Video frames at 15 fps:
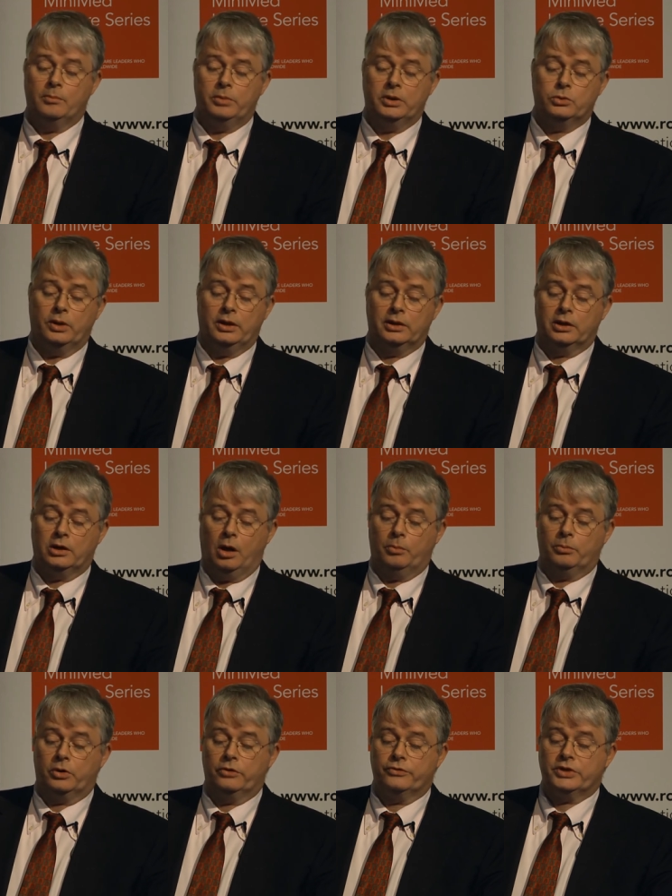between the
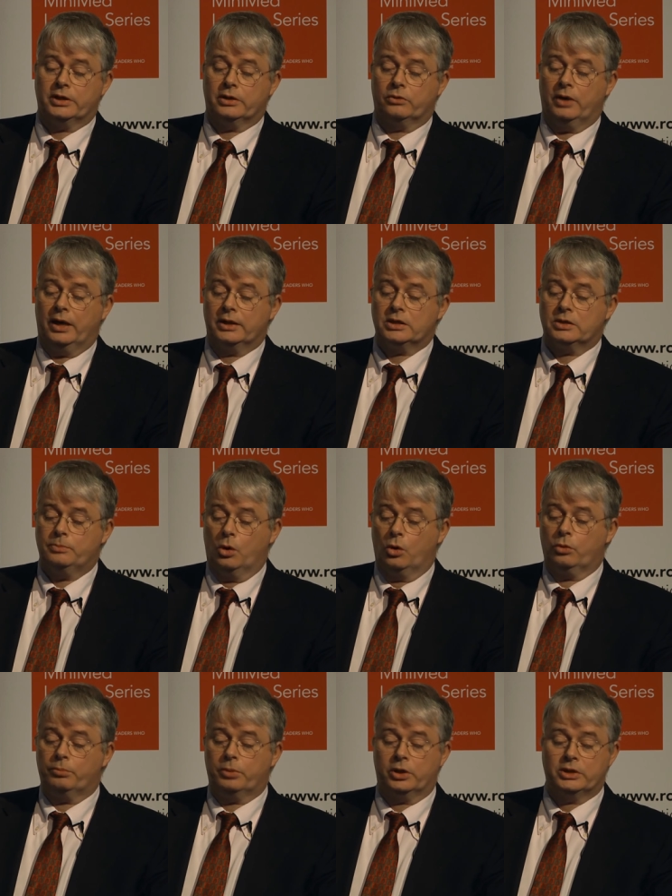number of cigarettes
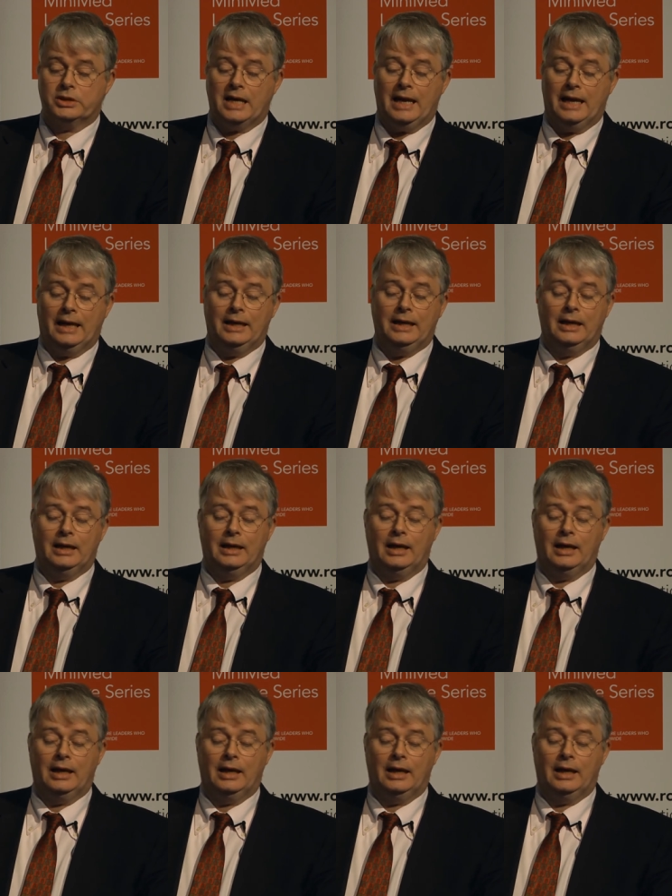smoked per day